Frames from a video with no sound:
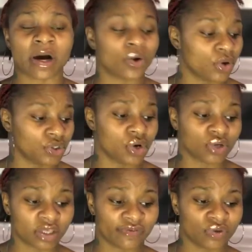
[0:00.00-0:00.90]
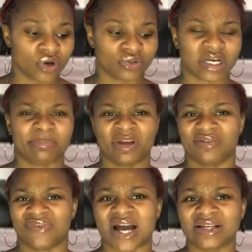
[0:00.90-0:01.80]
or don't give you no type of
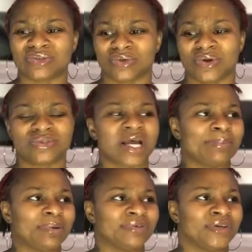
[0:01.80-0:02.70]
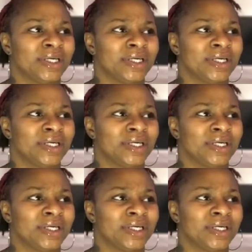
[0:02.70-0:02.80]
advice or no type of